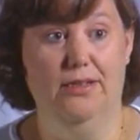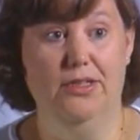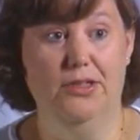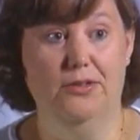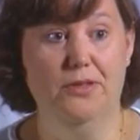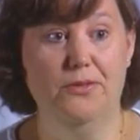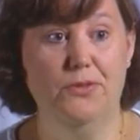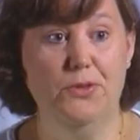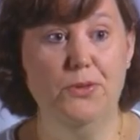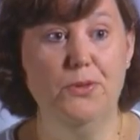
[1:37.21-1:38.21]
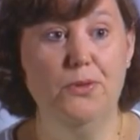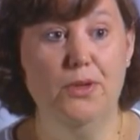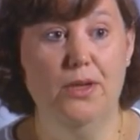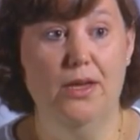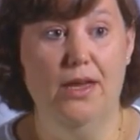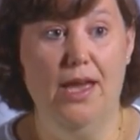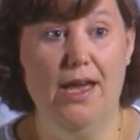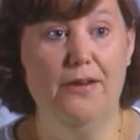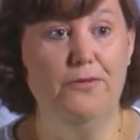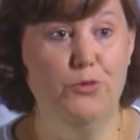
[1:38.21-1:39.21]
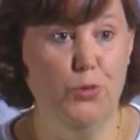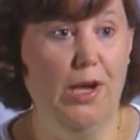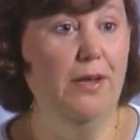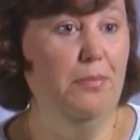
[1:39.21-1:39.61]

You know, if you have dry